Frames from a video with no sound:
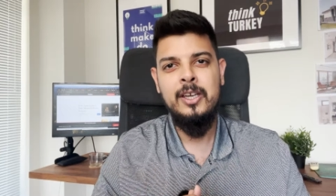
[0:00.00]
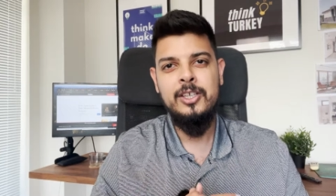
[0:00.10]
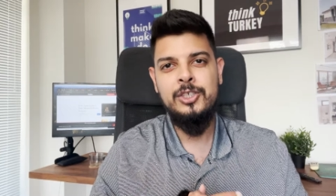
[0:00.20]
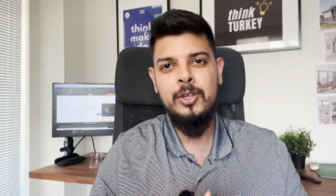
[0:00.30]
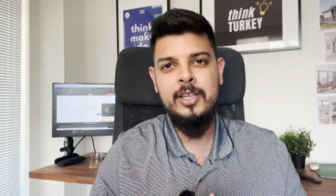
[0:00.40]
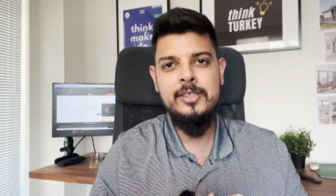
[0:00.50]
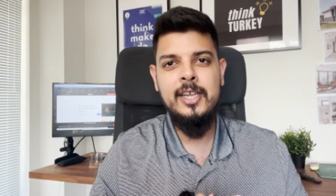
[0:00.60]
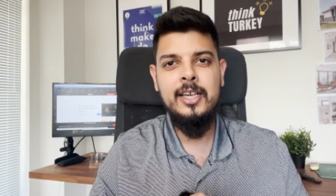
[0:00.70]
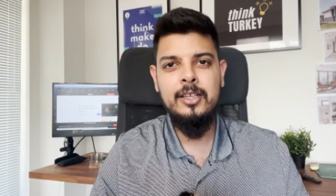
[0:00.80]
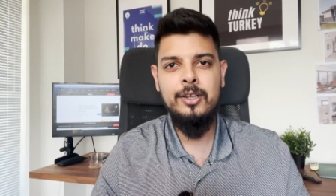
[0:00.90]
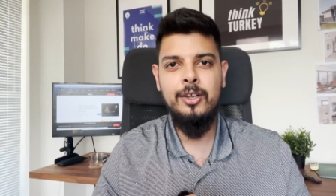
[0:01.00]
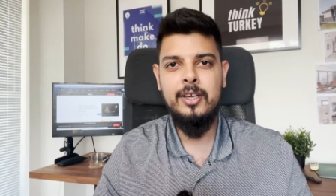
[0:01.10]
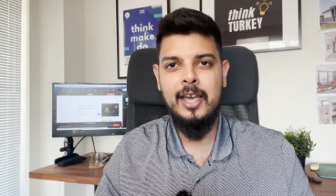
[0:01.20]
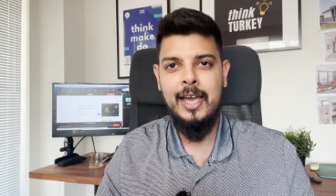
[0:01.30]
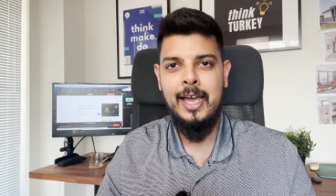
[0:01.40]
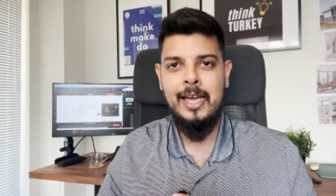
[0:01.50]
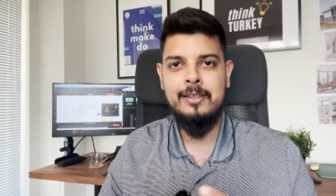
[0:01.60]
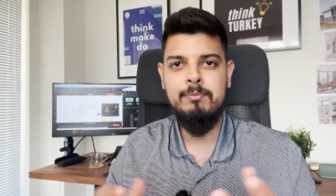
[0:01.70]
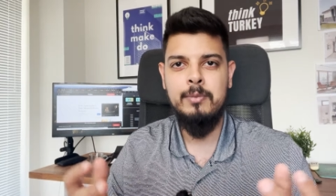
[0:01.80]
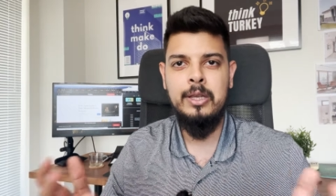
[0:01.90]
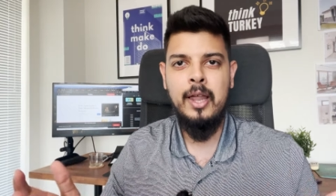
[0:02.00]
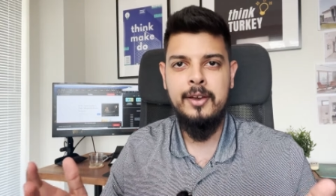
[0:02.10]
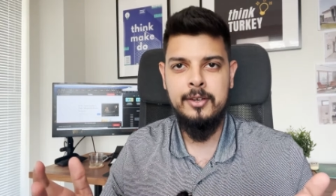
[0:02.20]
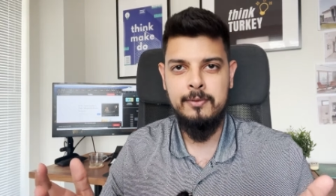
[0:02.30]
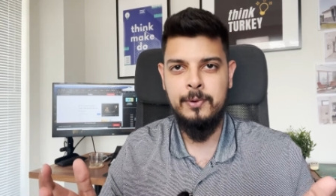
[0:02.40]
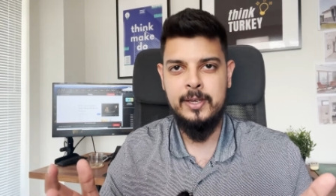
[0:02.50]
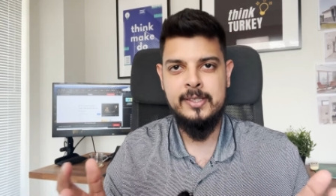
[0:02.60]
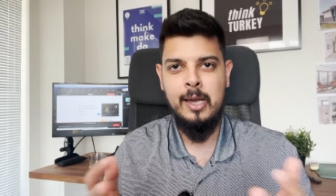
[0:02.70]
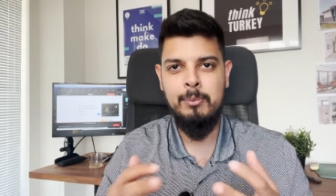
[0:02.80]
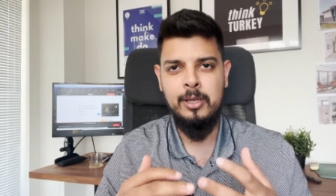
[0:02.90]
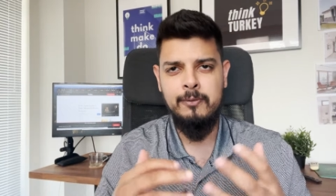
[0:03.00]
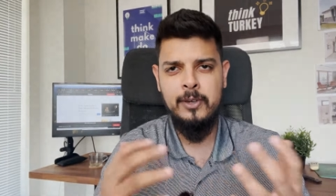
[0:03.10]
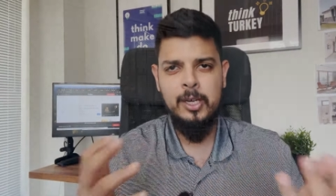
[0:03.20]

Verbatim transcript: So let's take a look at London, for example, a very